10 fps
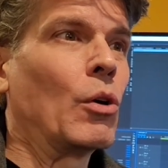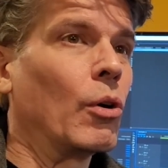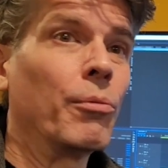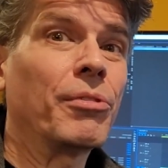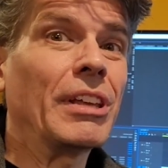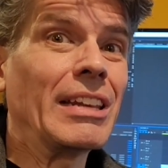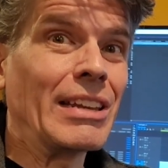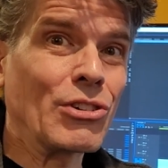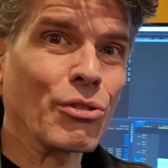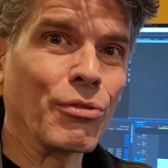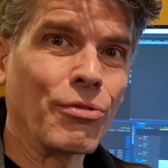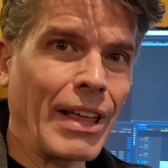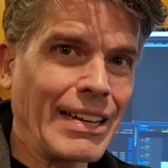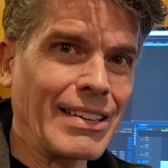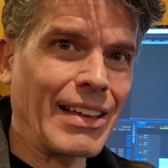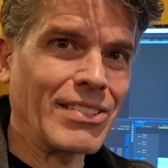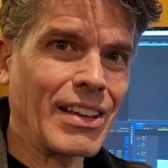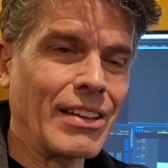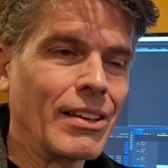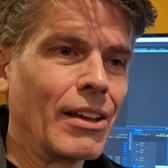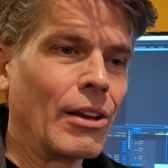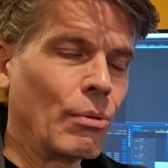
hopefully initial flight testing.